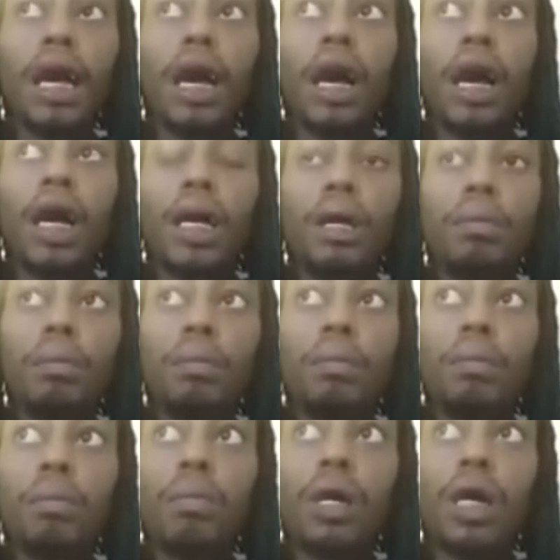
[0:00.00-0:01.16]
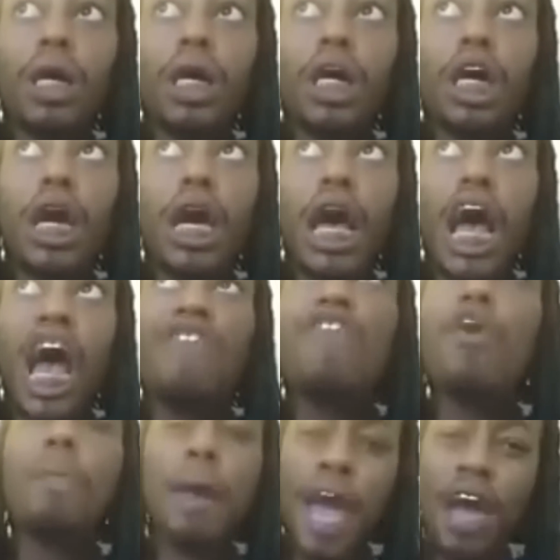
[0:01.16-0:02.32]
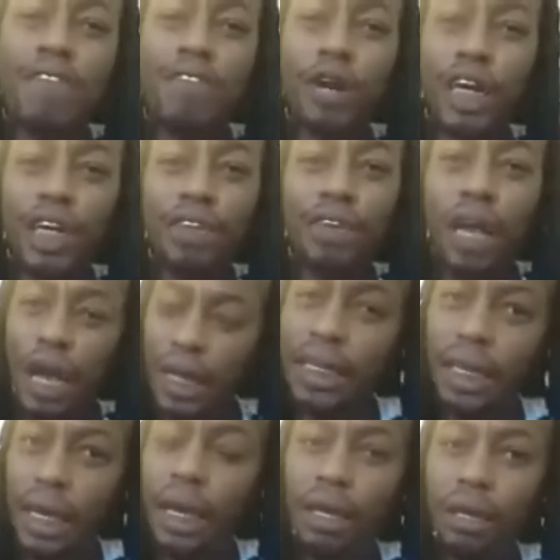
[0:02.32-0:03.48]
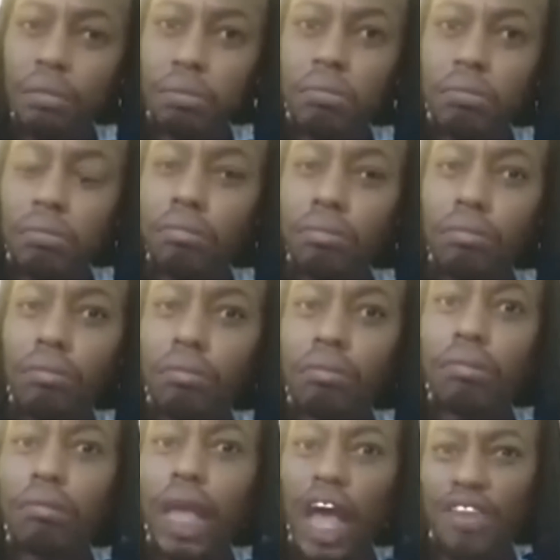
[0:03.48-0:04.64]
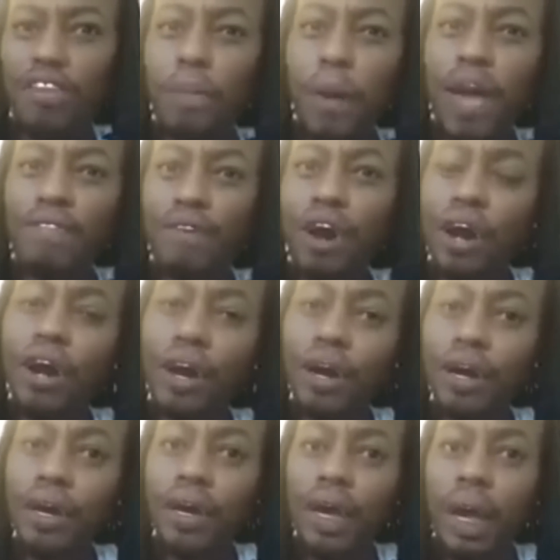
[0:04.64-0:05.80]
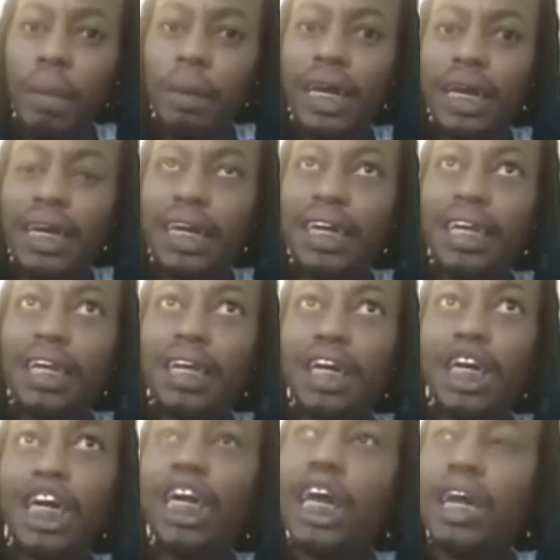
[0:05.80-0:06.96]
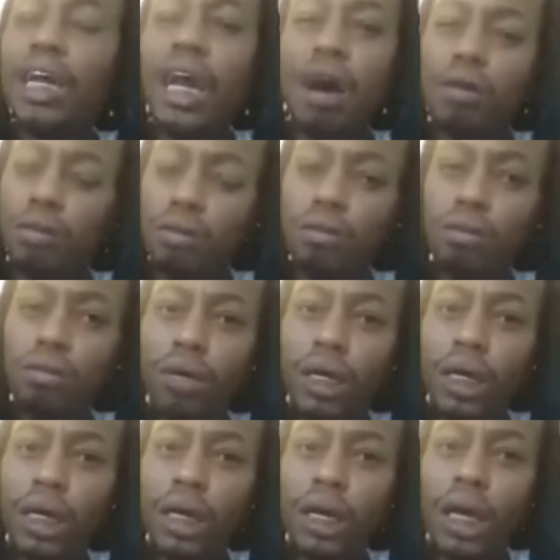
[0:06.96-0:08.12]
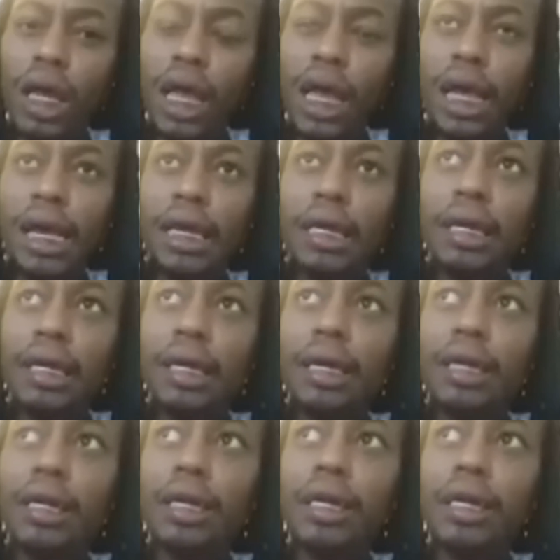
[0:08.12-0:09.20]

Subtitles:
I feel bad for his fiance. I feel bad for her because she didn't know. And